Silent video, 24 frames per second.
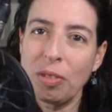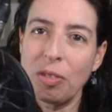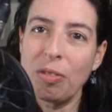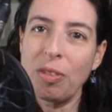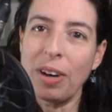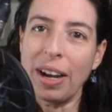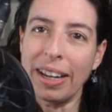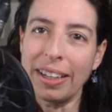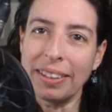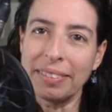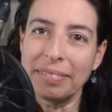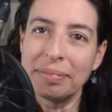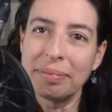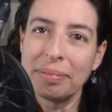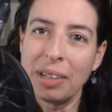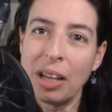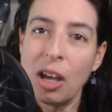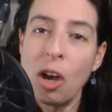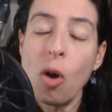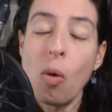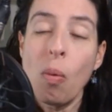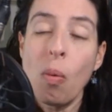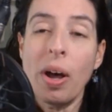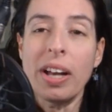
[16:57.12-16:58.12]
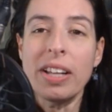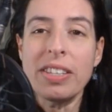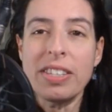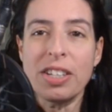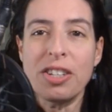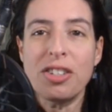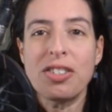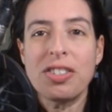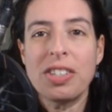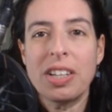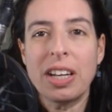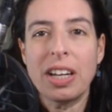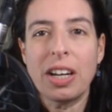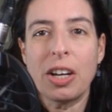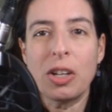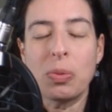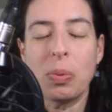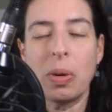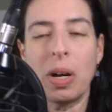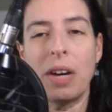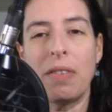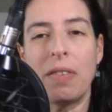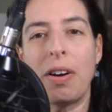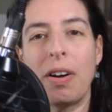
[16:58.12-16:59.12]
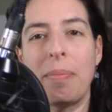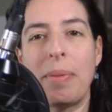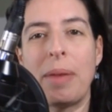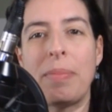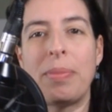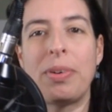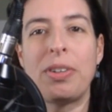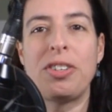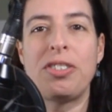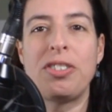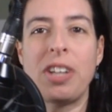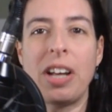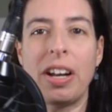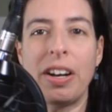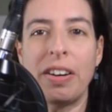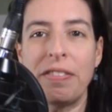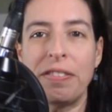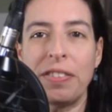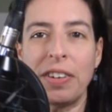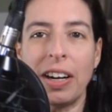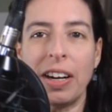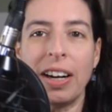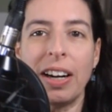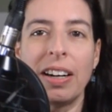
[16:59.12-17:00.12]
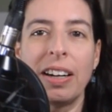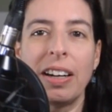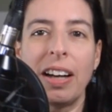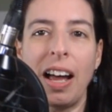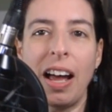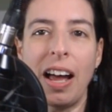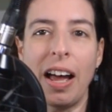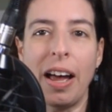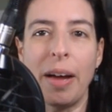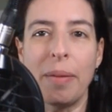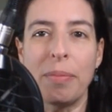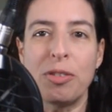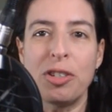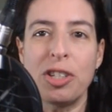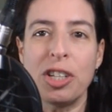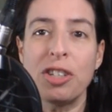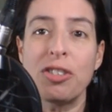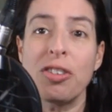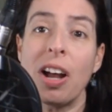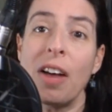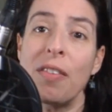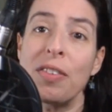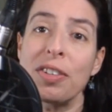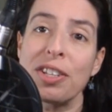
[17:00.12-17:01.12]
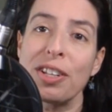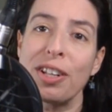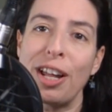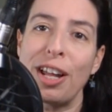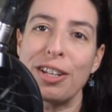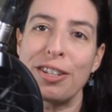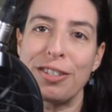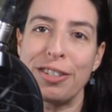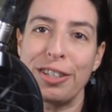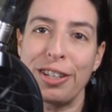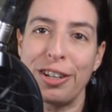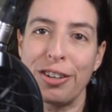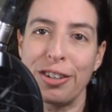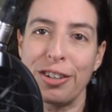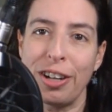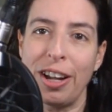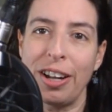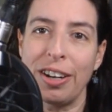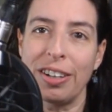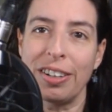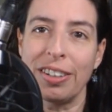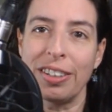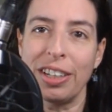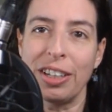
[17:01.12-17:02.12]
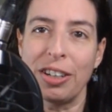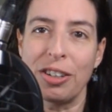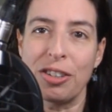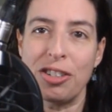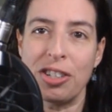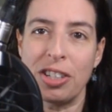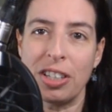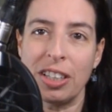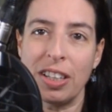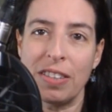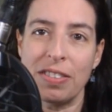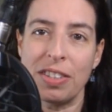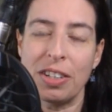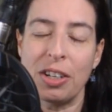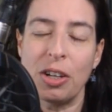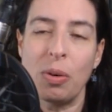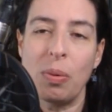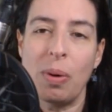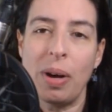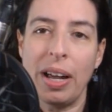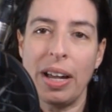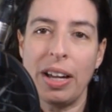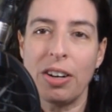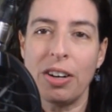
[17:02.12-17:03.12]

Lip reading: Right. Well, it's interesting because one of our members, Jennifer, she travels a lot to see her daughter. She lives in Hawaii.